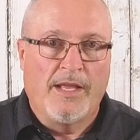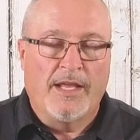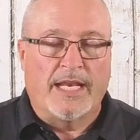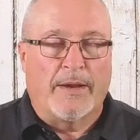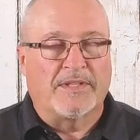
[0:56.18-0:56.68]

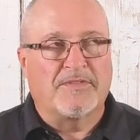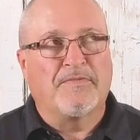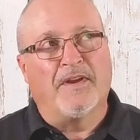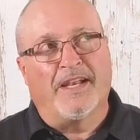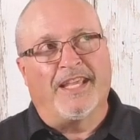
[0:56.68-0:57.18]
Now, what's
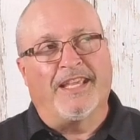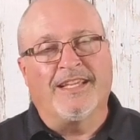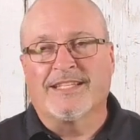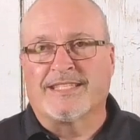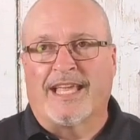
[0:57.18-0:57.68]
funny
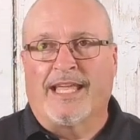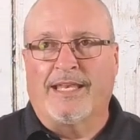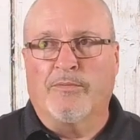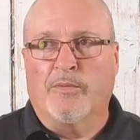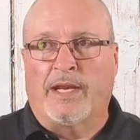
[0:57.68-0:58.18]
is
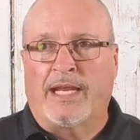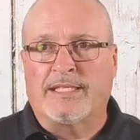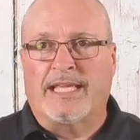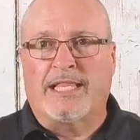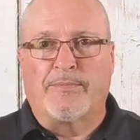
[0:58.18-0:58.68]
that when I
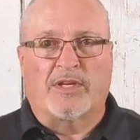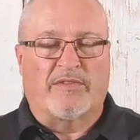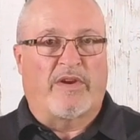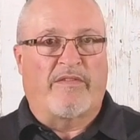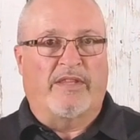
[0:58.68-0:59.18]
say the book
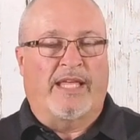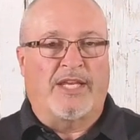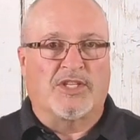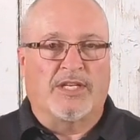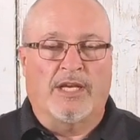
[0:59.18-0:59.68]
of Revelation,